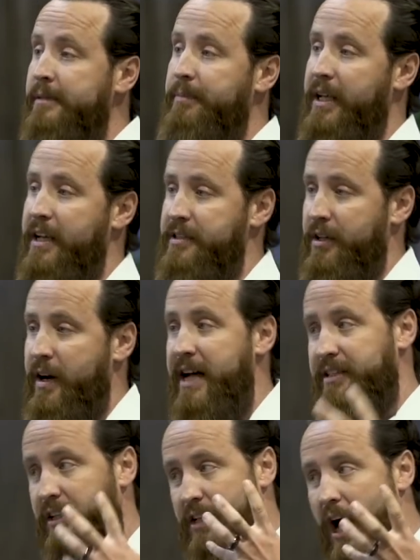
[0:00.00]
because their
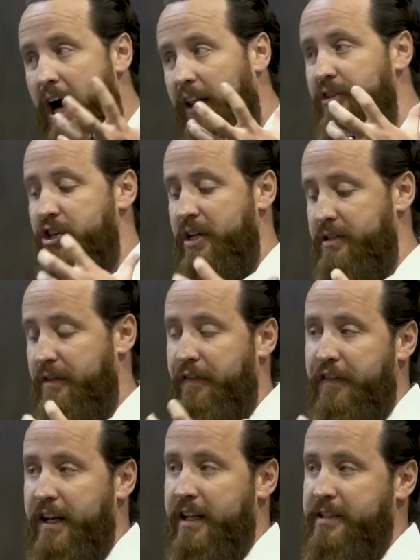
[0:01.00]
eschatology doesn't
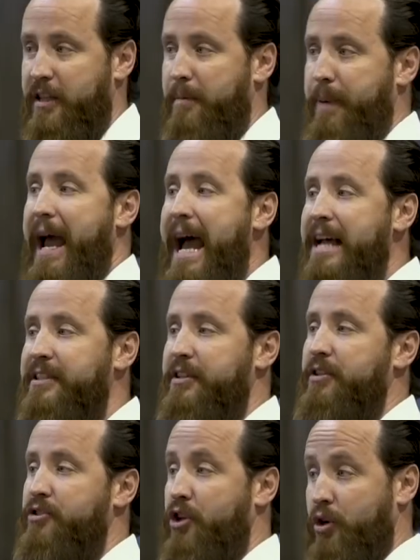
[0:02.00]
fit into the
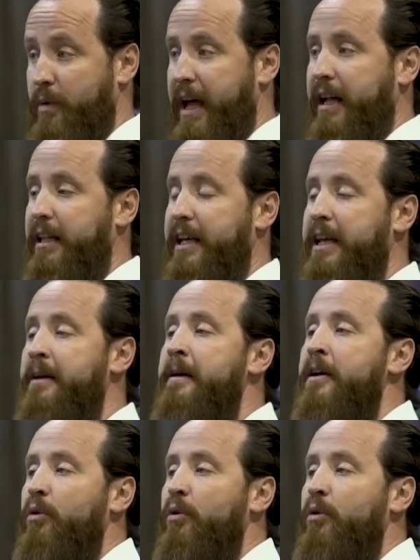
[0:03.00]
passage correctly,